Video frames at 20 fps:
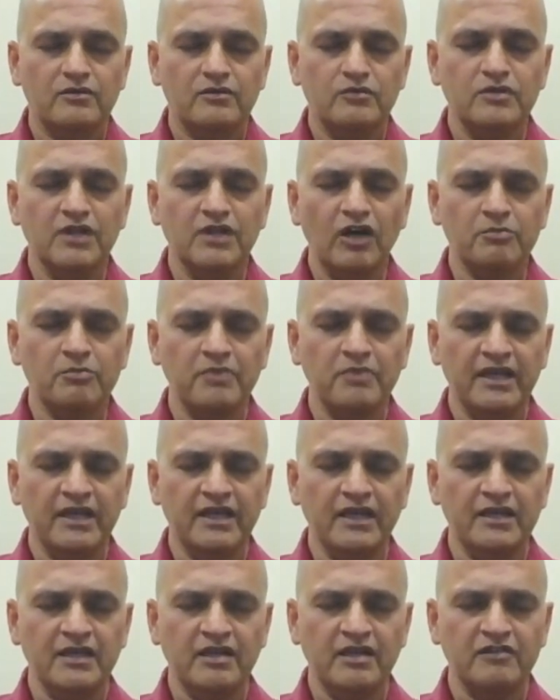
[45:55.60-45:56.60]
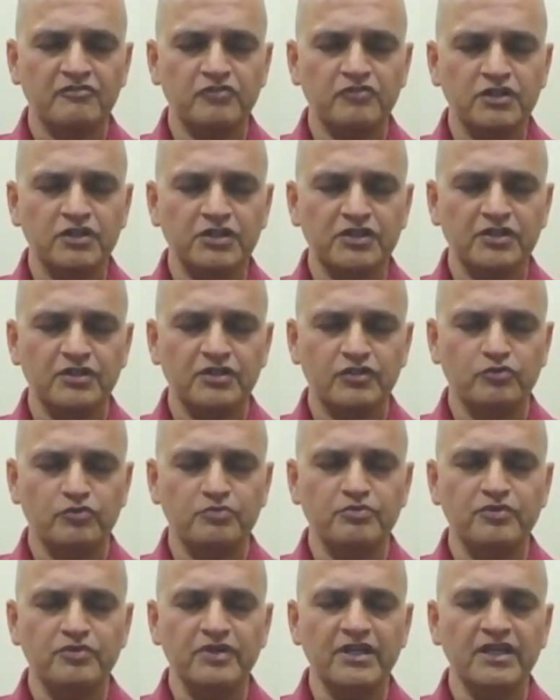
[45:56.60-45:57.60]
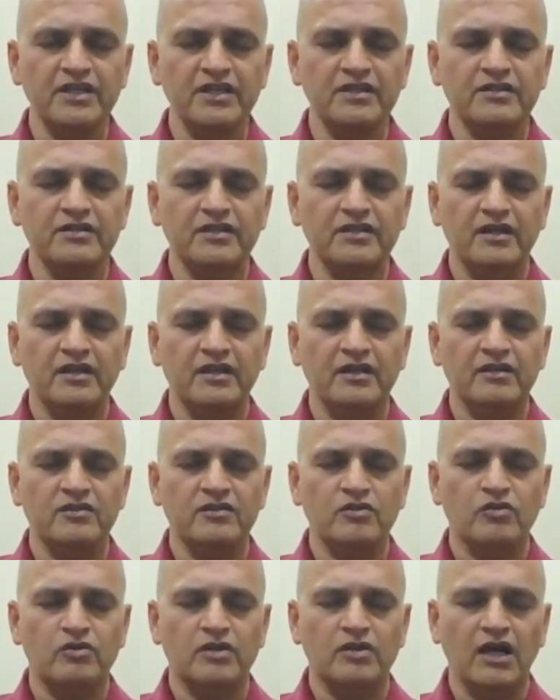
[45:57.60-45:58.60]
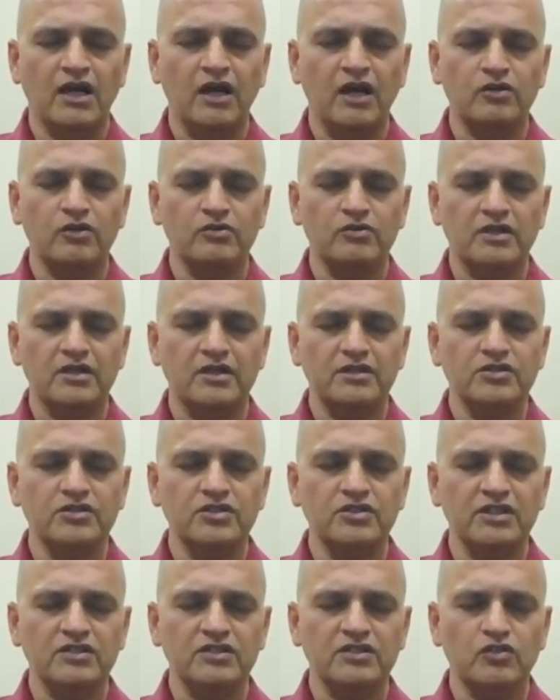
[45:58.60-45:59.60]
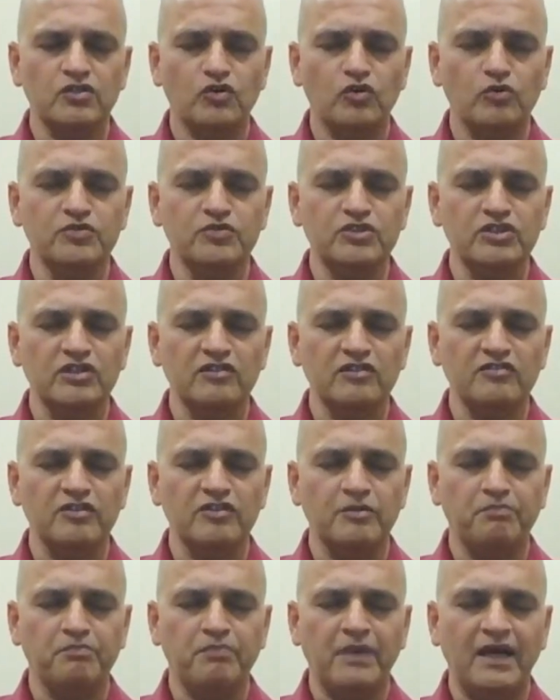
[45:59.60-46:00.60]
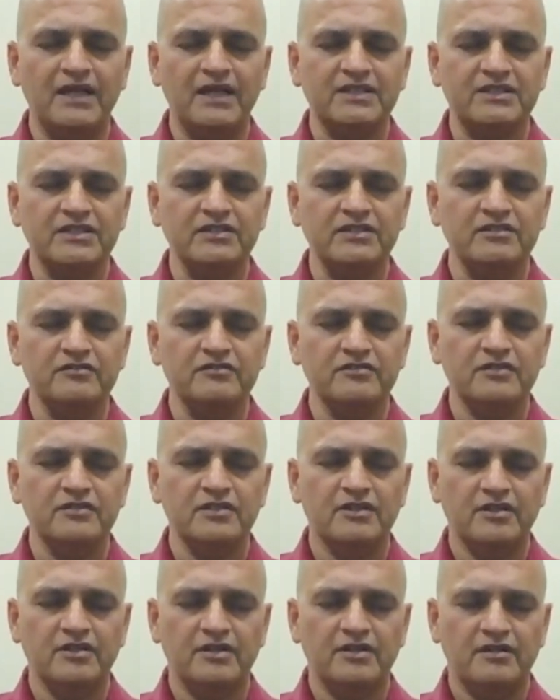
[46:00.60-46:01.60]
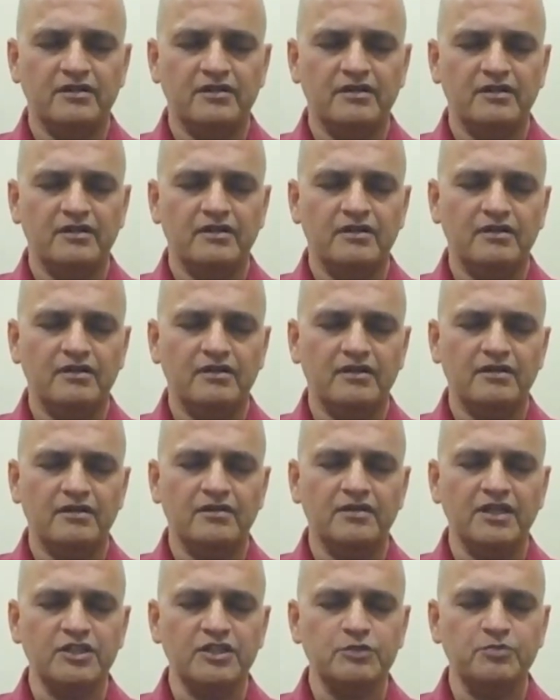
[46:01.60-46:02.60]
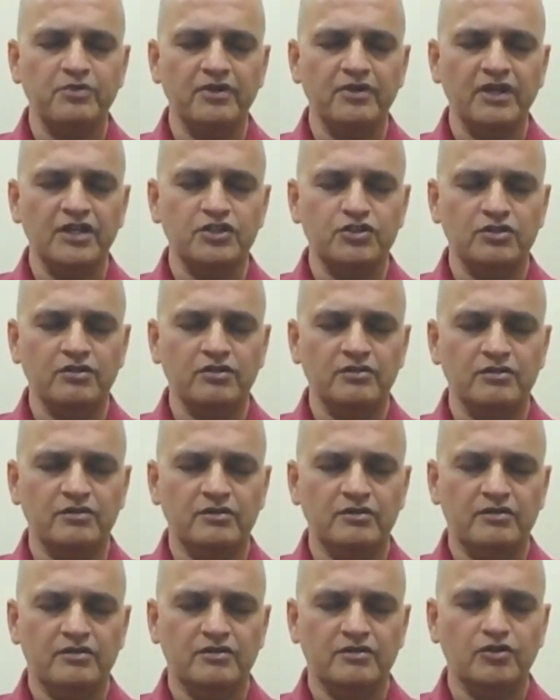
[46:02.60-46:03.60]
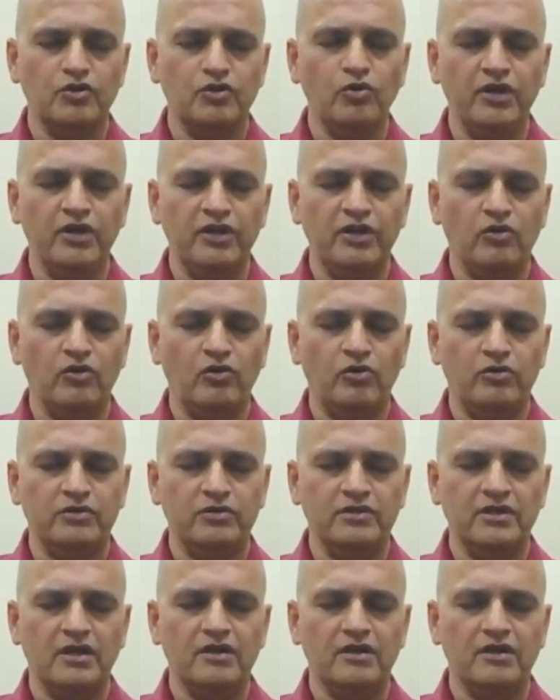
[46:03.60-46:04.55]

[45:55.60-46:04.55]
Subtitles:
Without making any effort to breathe in or out, just observe the passive respiration going on